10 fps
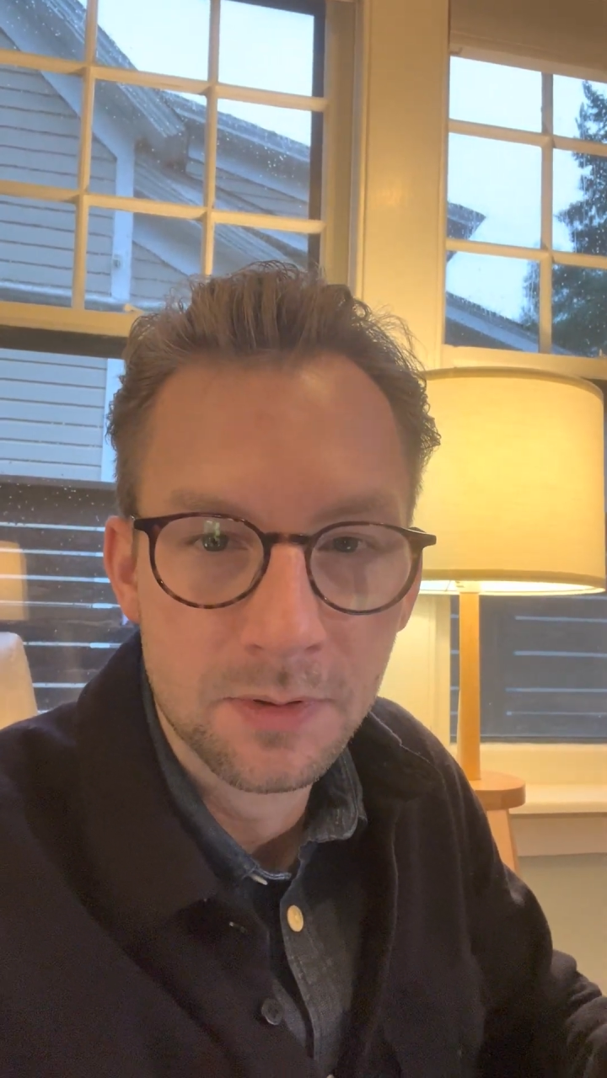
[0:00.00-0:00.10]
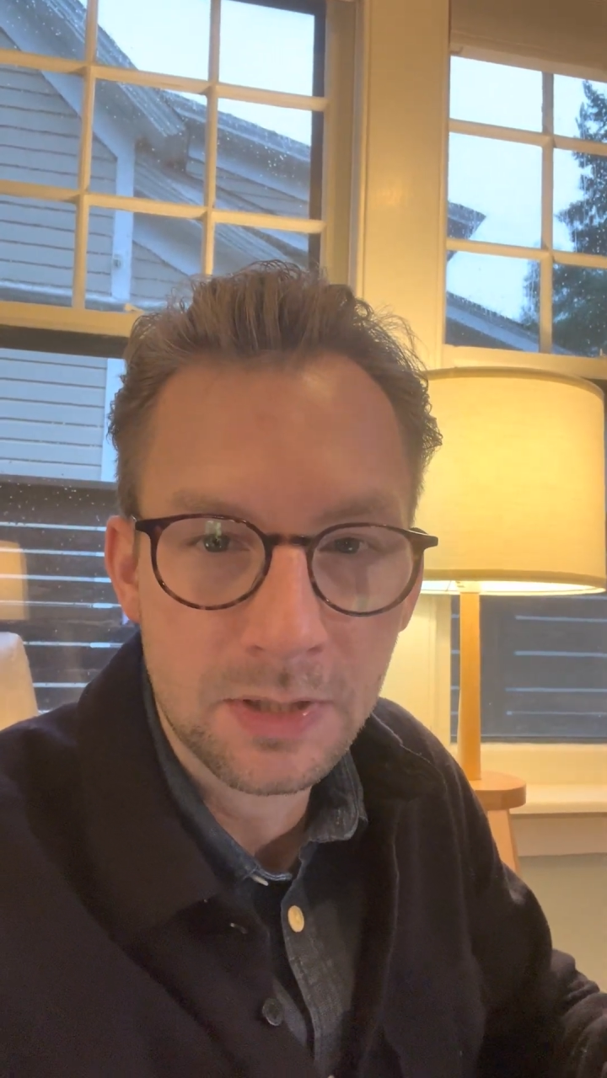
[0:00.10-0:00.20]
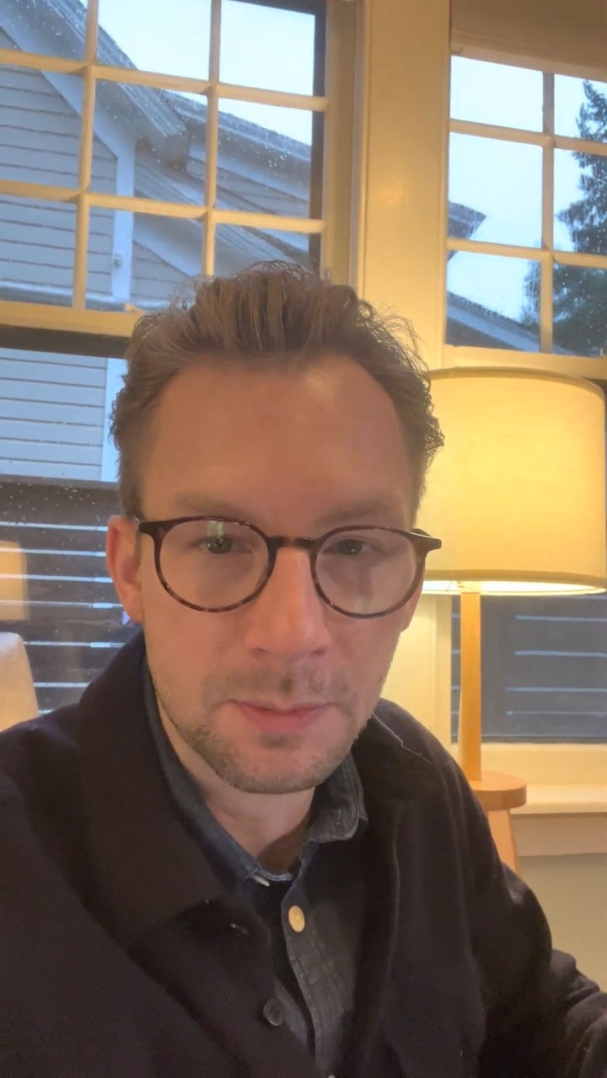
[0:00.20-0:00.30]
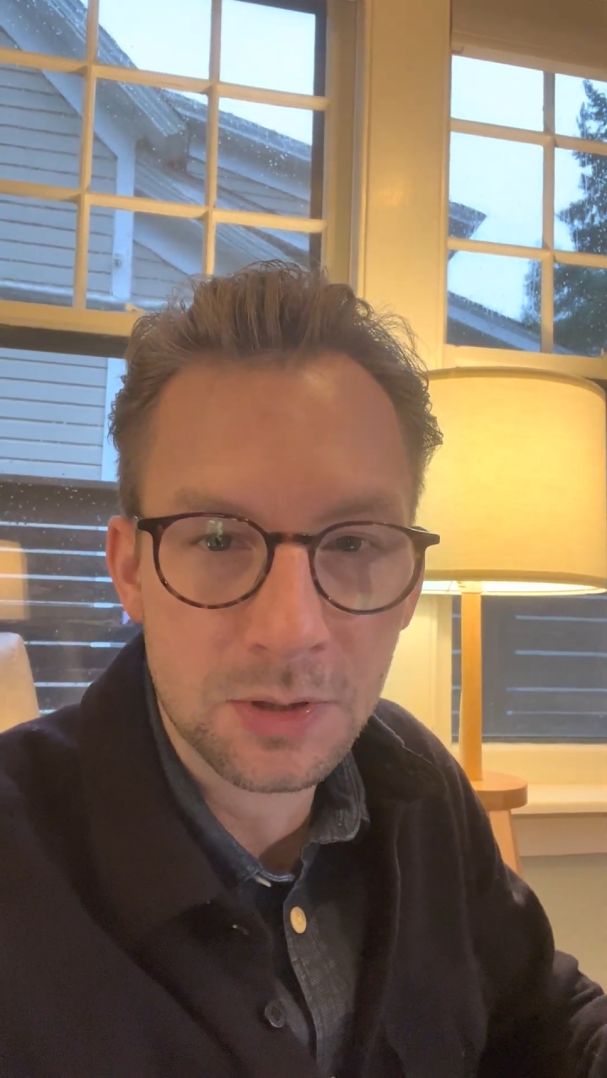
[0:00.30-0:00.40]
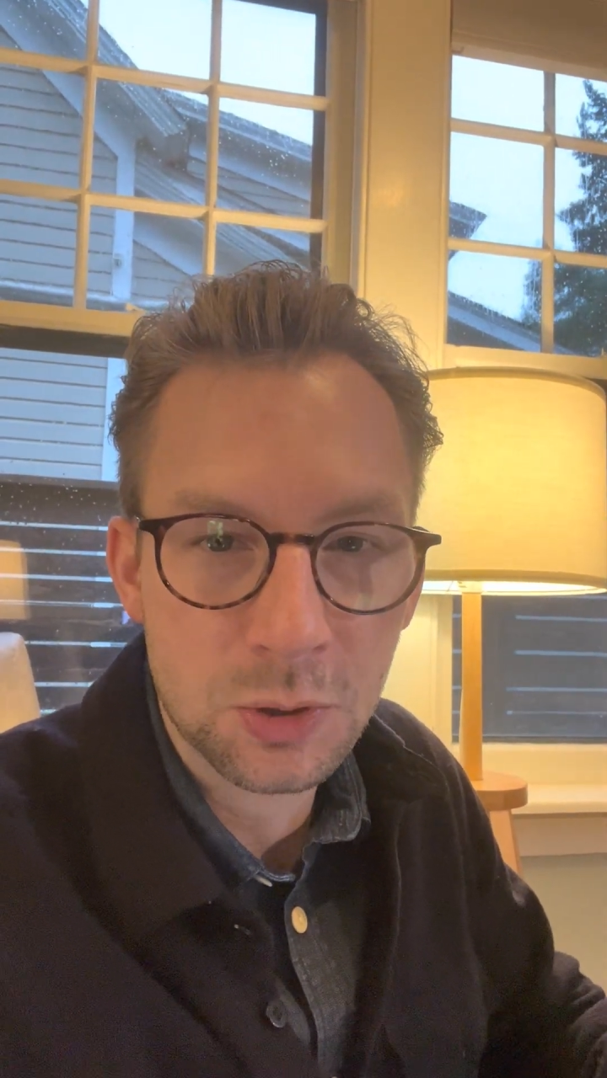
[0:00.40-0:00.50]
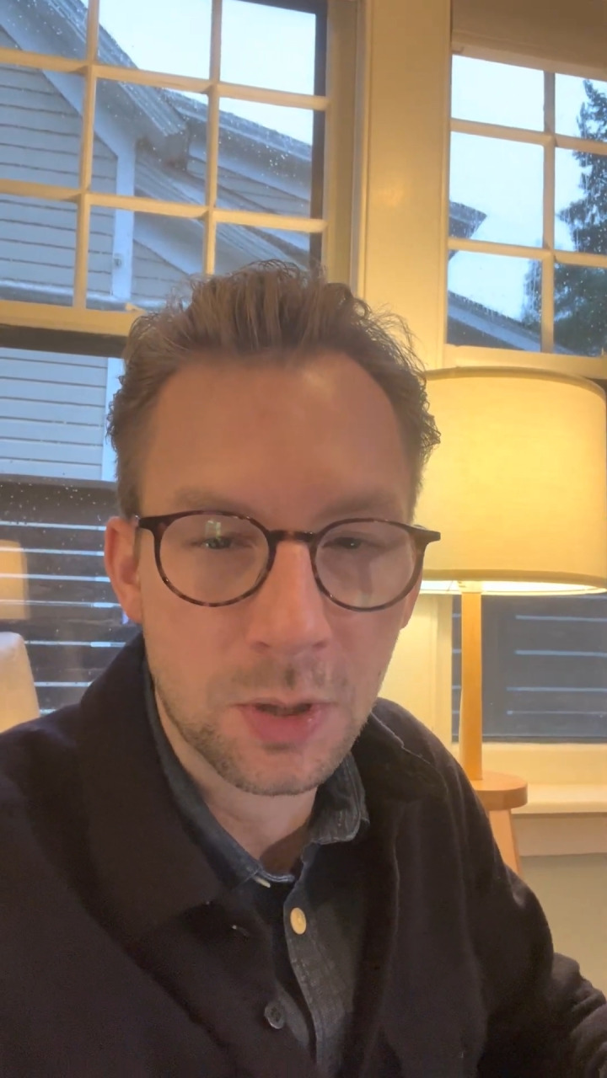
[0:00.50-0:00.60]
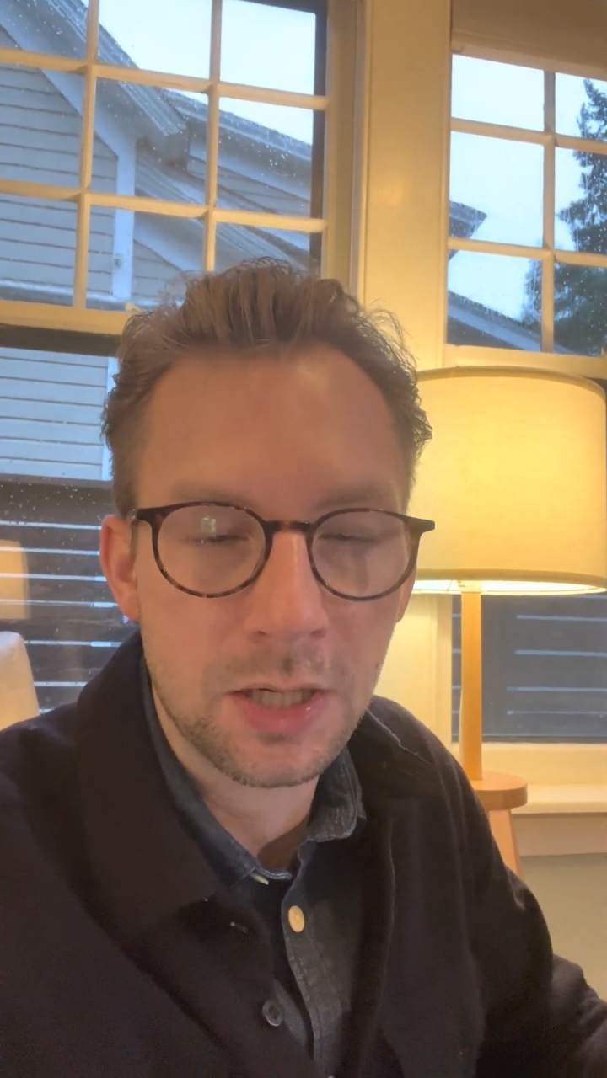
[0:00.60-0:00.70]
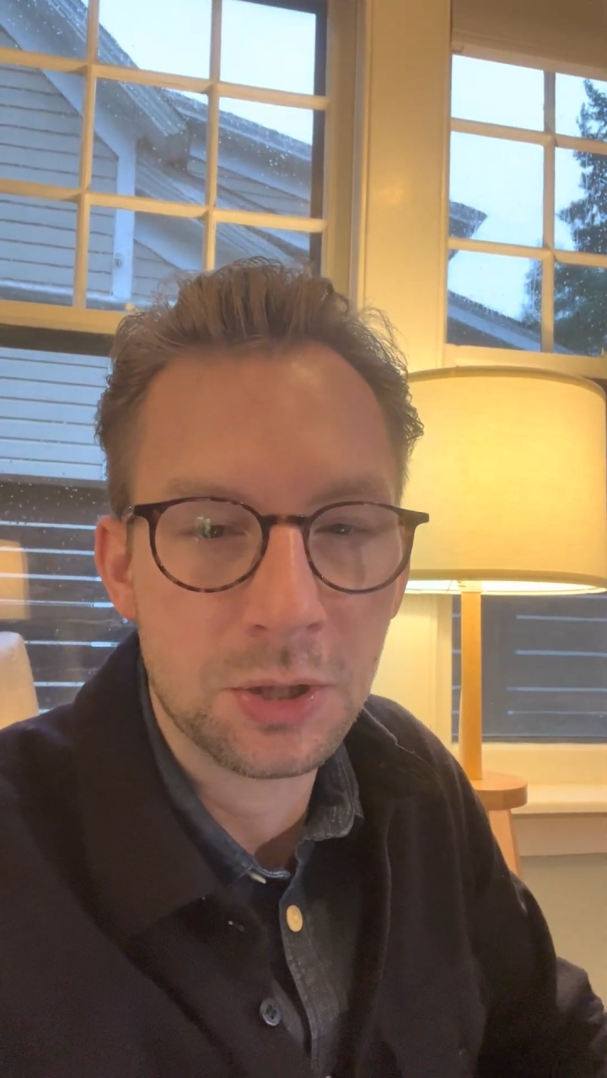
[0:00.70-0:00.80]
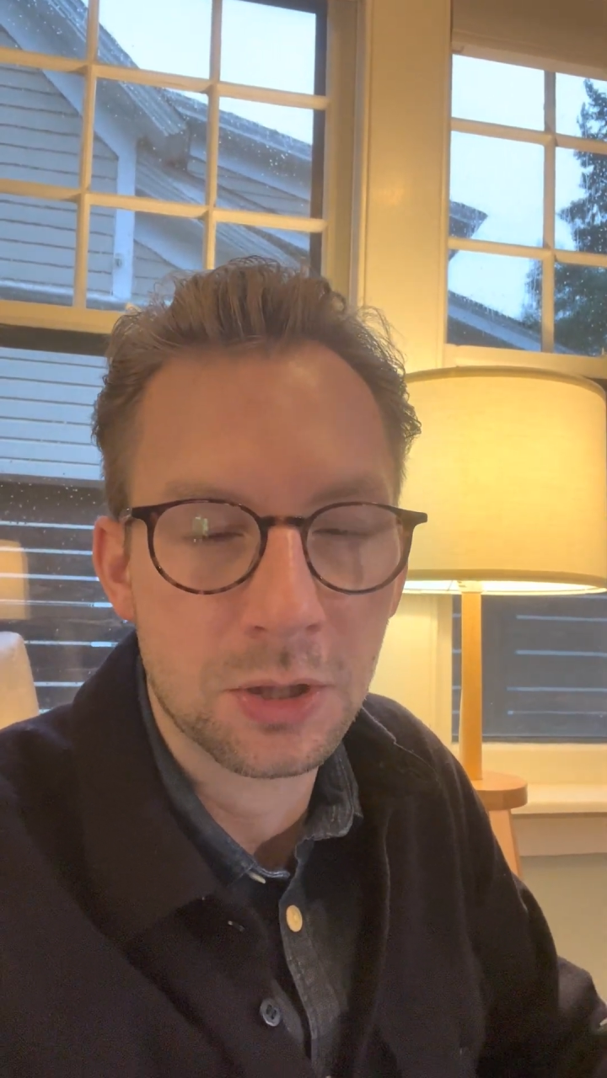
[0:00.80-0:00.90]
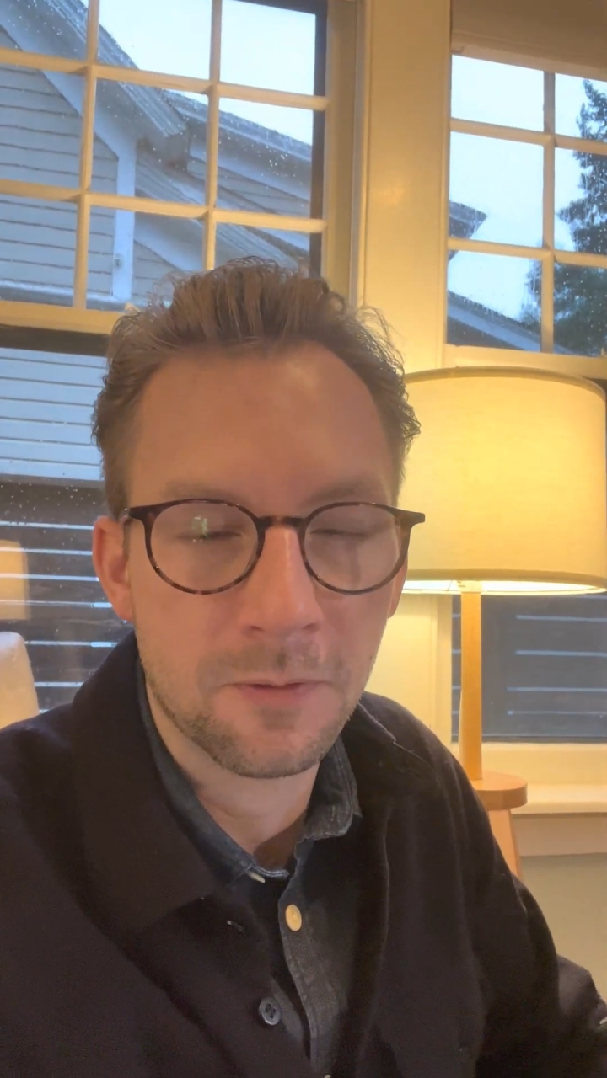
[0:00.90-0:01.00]

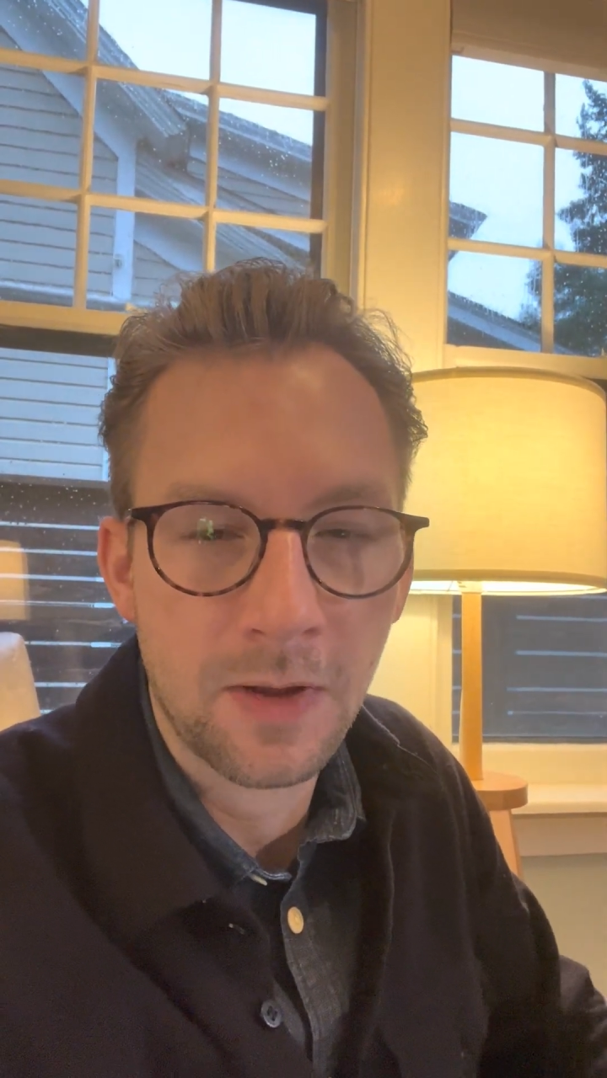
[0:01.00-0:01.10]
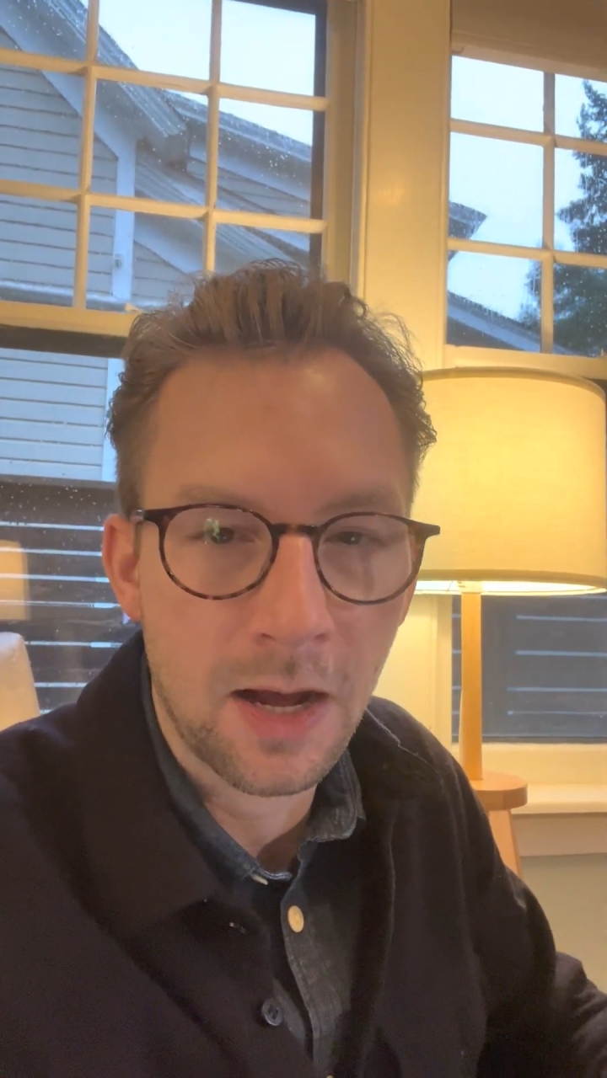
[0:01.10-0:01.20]
demonstration of